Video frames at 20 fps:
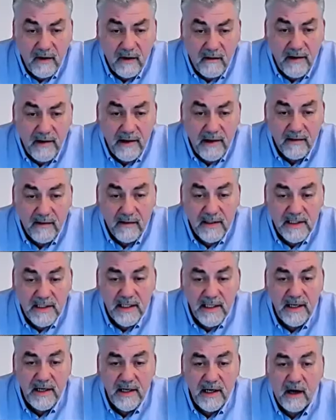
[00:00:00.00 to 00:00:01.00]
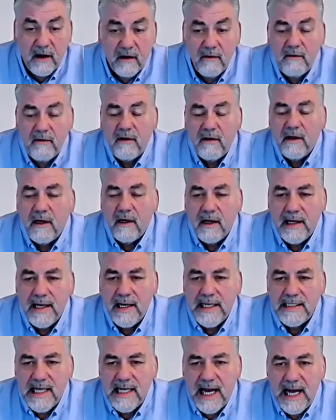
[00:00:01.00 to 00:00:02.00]
like, the CEO,
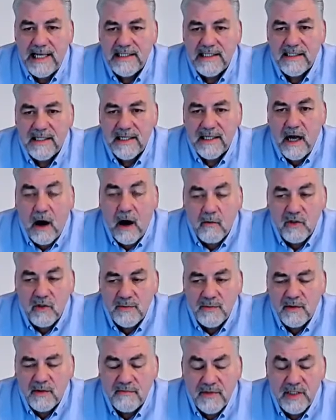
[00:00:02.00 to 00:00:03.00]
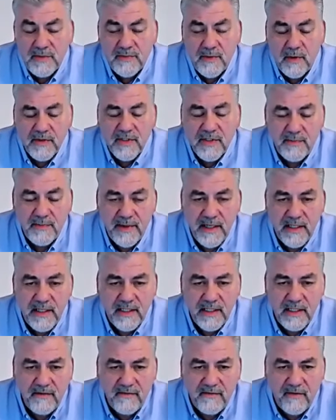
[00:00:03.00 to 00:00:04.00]
has the ultimate
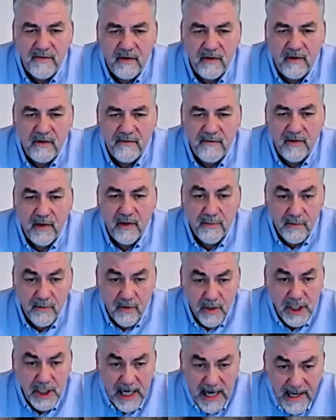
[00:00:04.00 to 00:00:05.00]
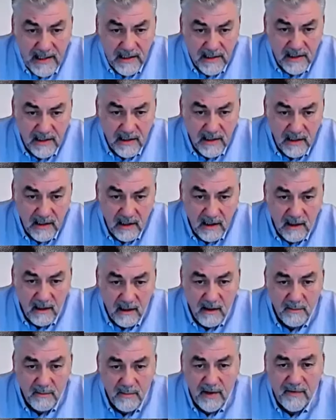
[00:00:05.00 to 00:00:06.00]
responsibility for the project,
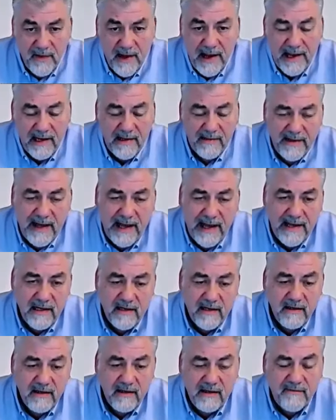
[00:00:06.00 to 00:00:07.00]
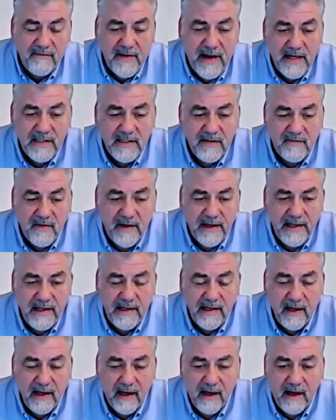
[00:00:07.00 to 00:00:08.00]
but they can
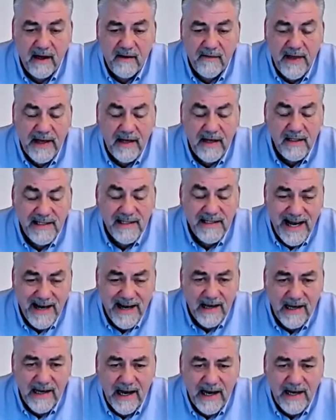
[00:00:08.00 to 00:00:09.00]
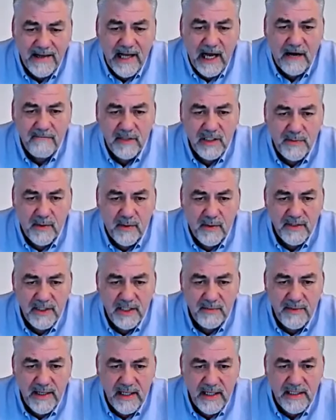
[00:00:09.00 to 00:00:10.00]
effectively they can delegate that
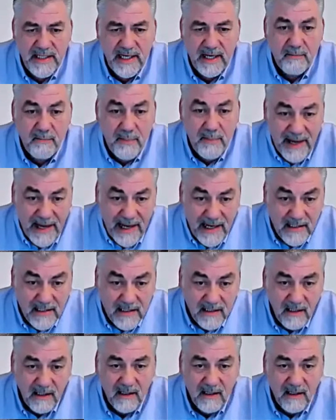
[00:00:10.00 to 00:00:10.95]
responsibility a bit